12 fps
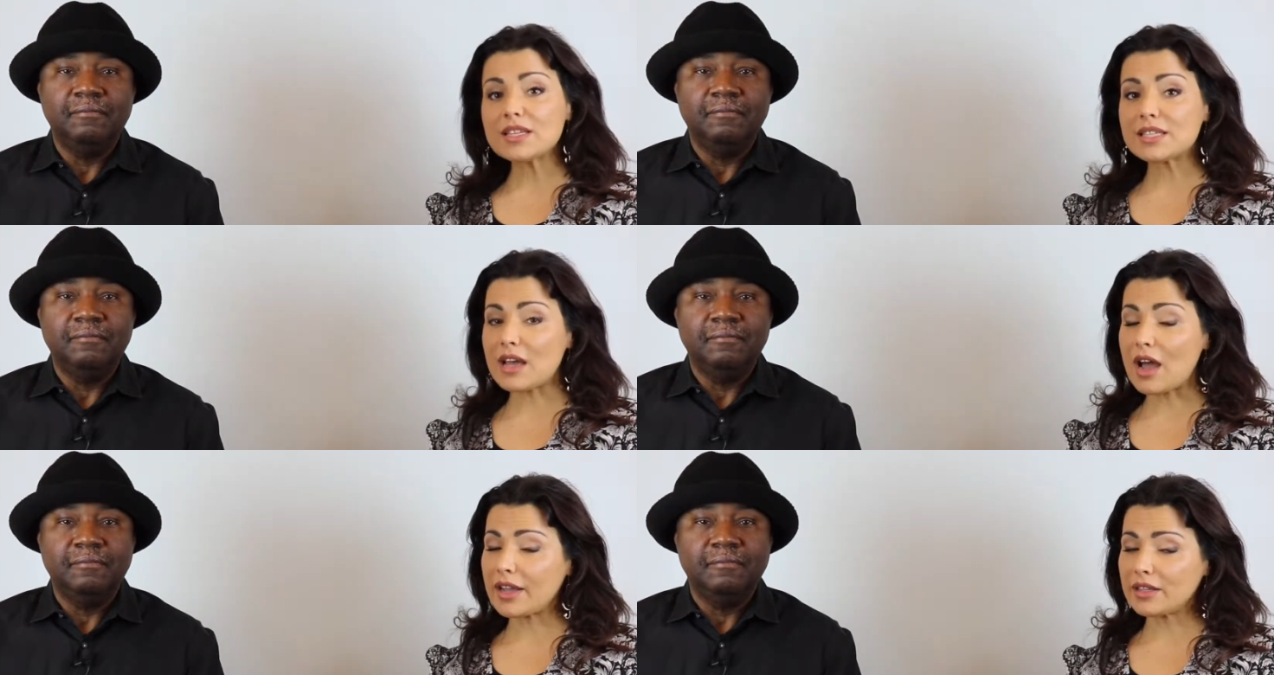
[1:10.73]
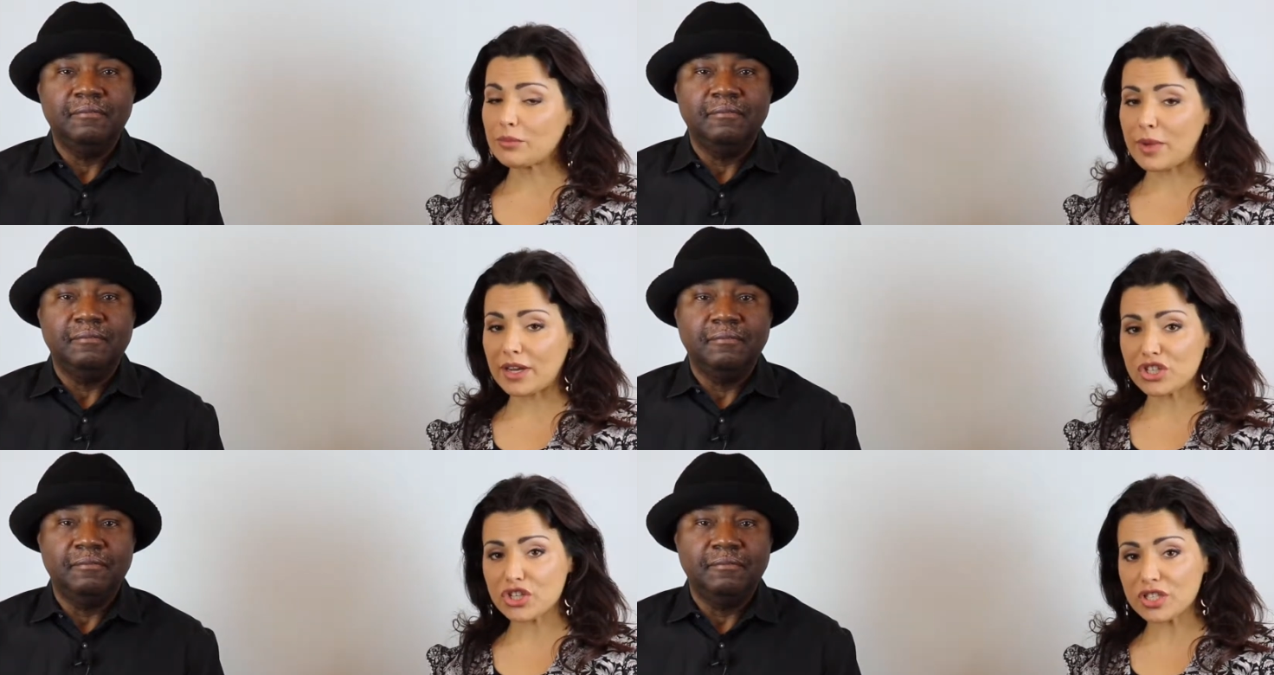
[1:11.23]
Speaker 1: signed
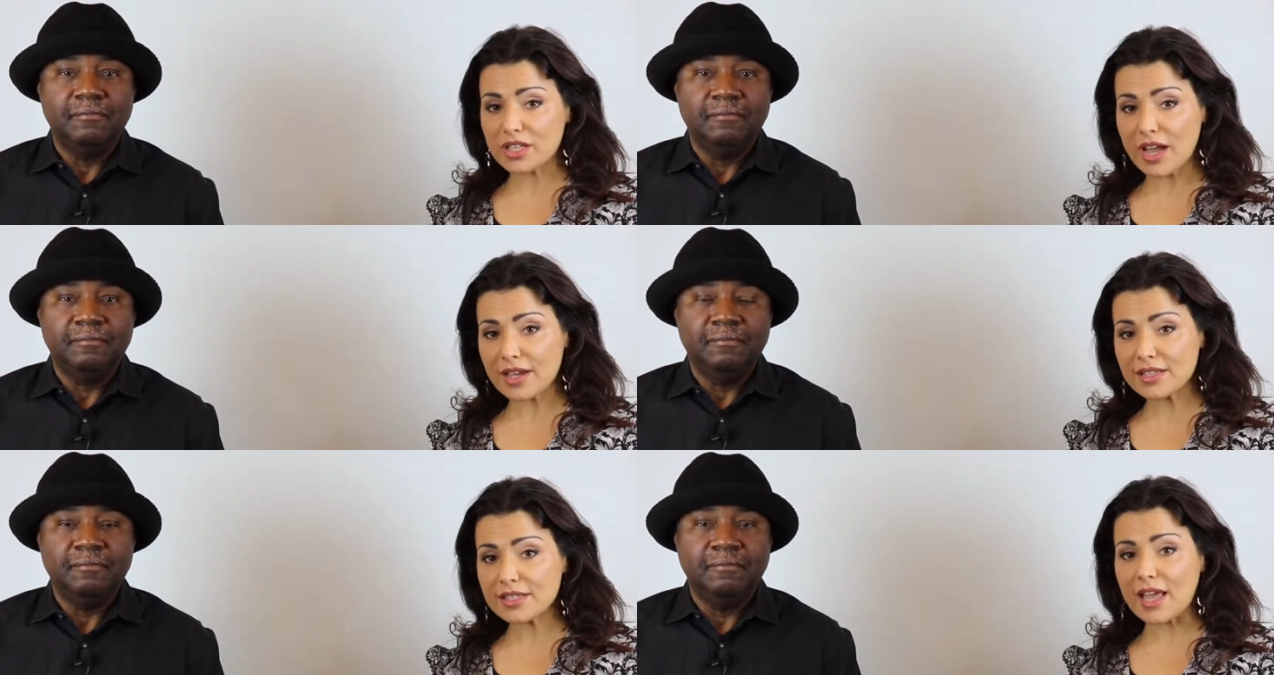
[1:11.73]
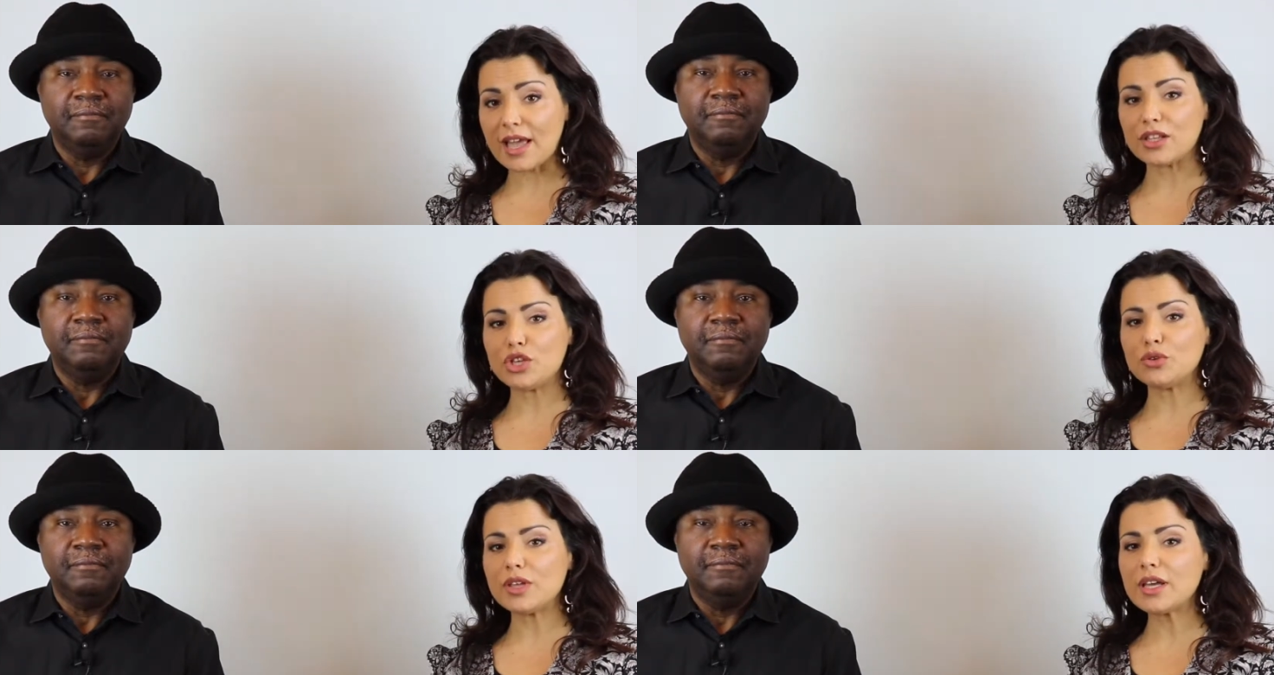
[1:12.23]
merchandise,
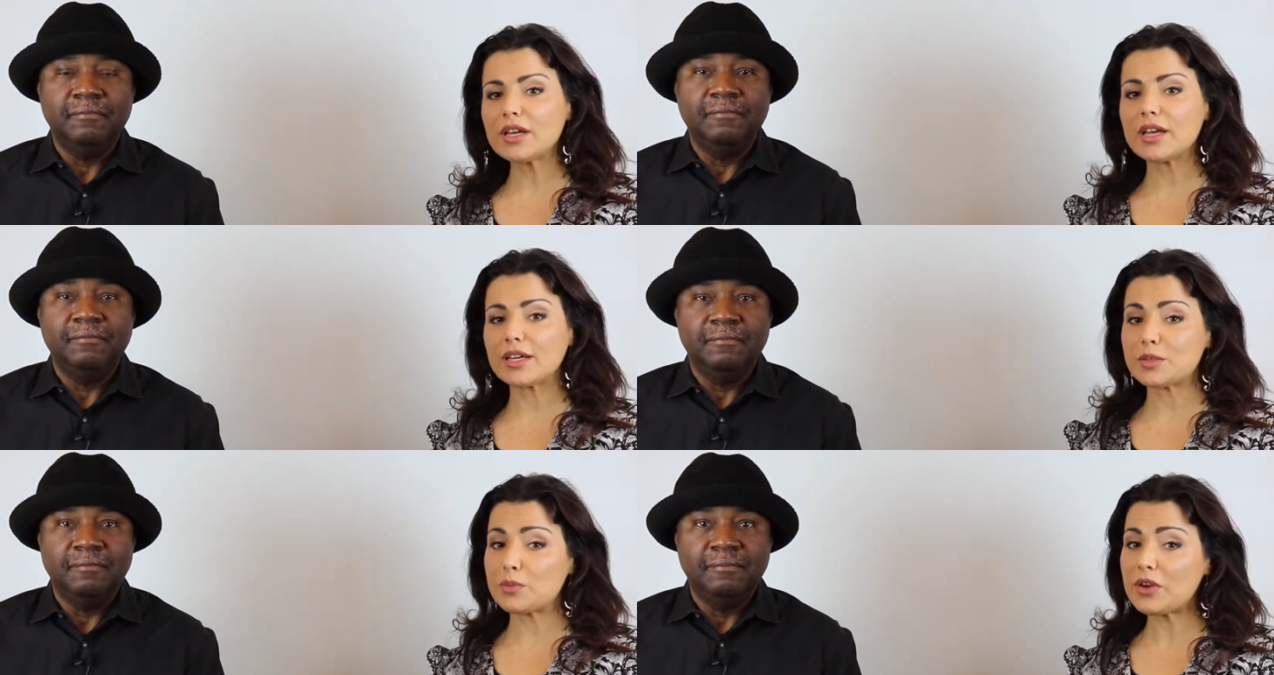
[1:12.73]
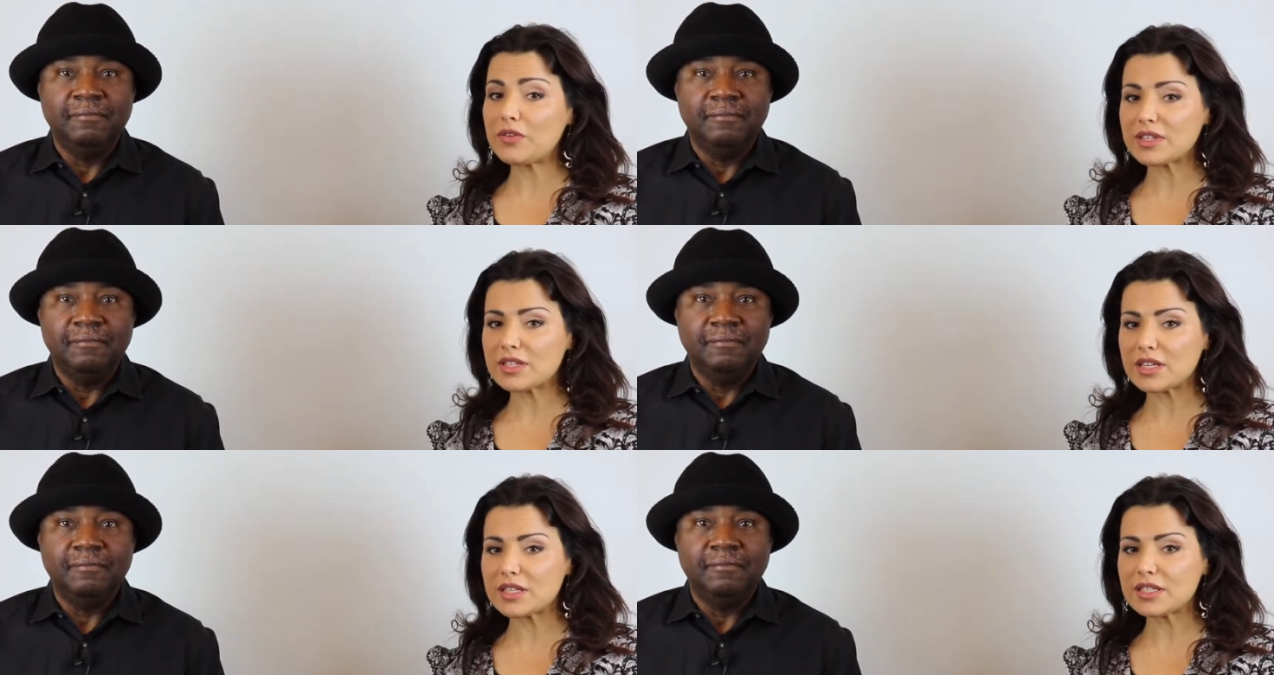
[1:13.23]
and unique
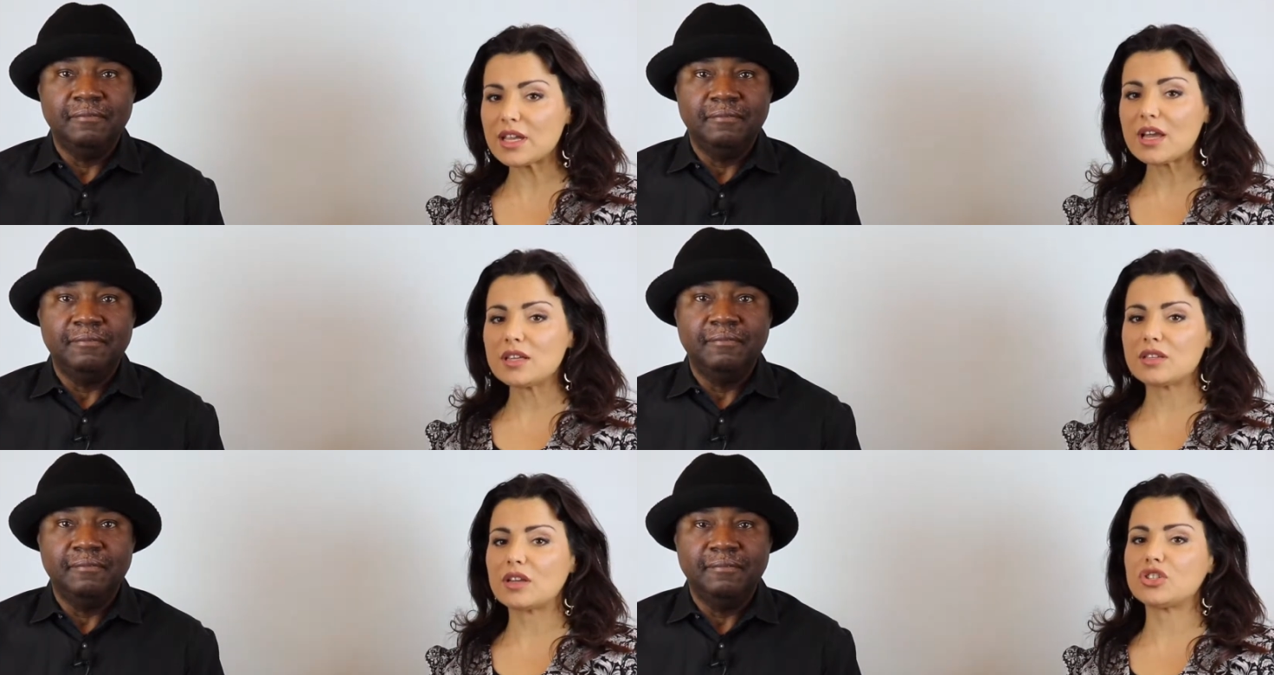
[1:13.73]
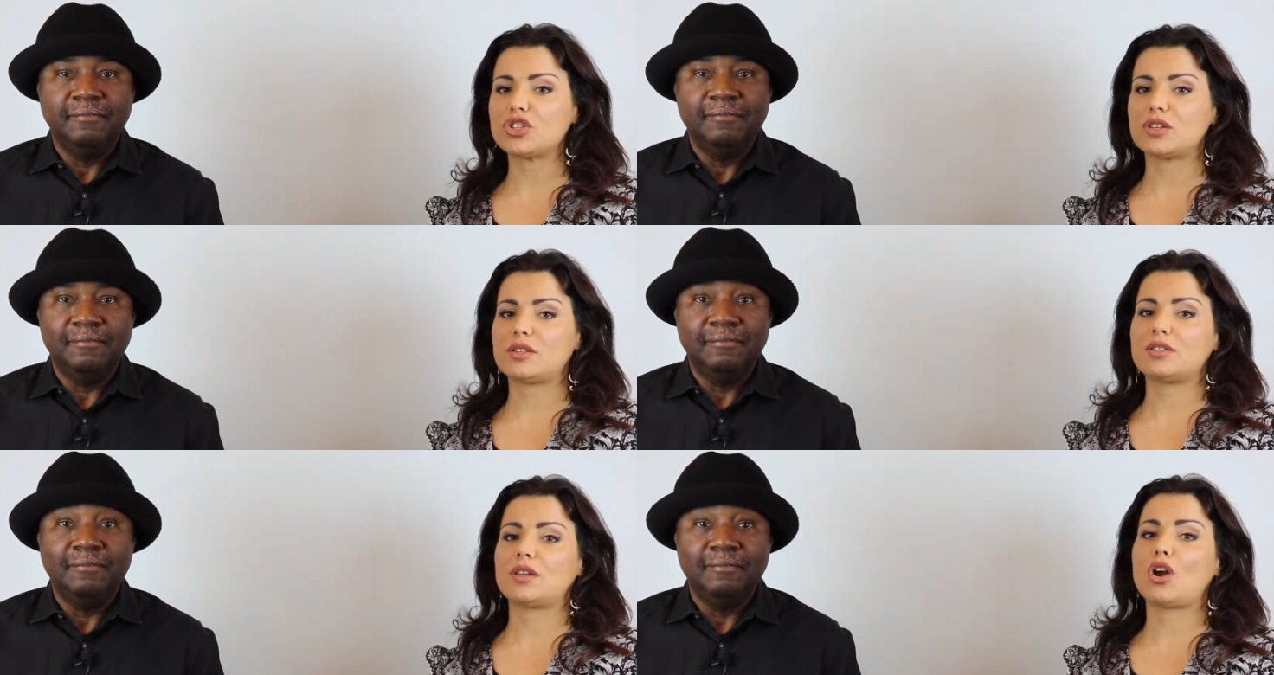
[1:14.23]
experiences such
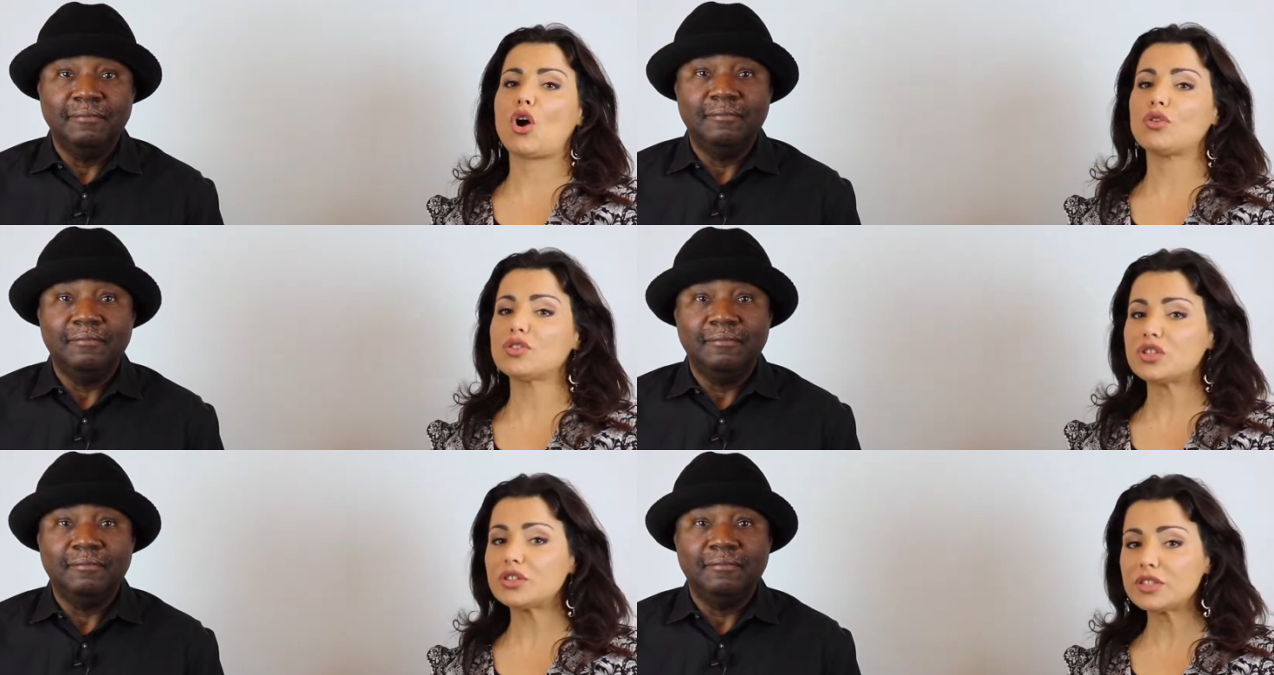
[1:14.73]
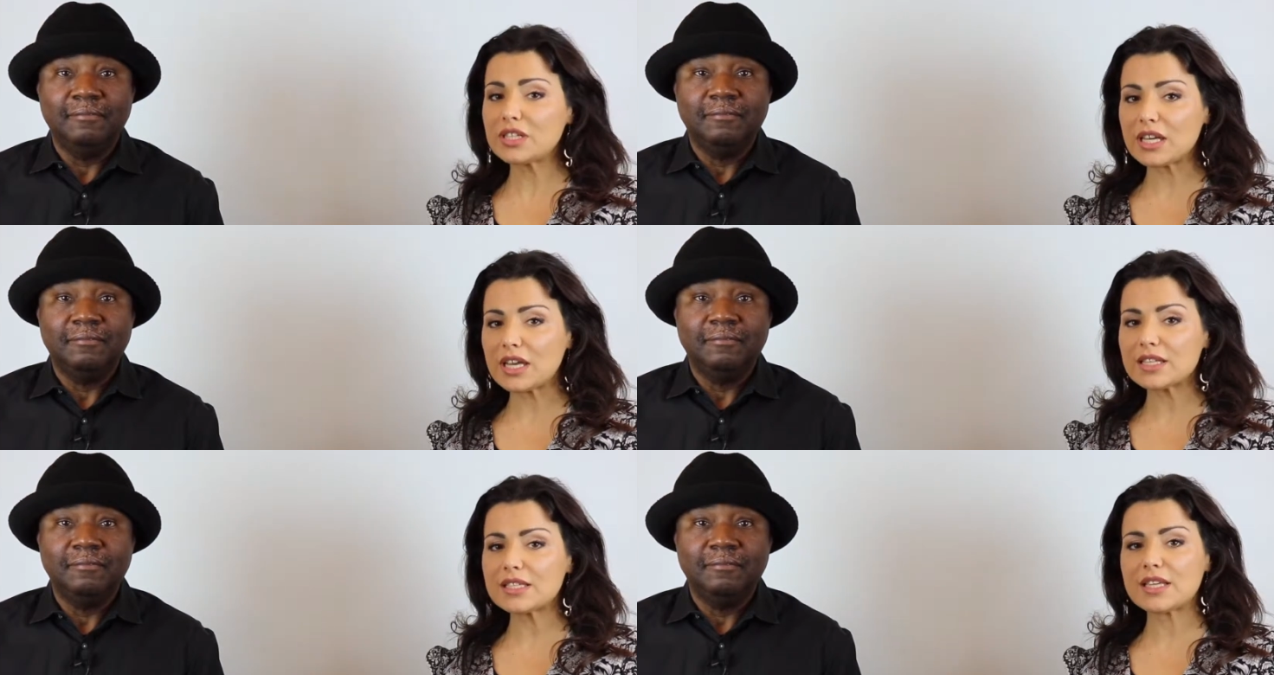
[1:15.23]
as concert
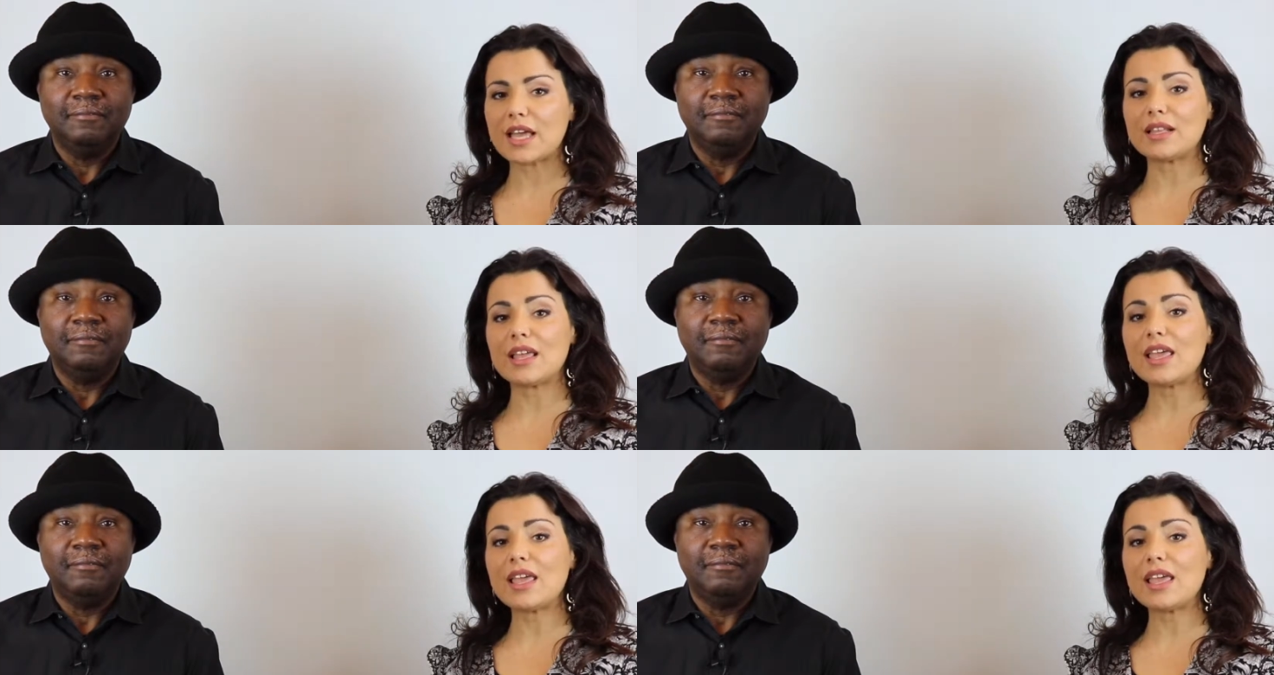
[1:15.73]
tickets and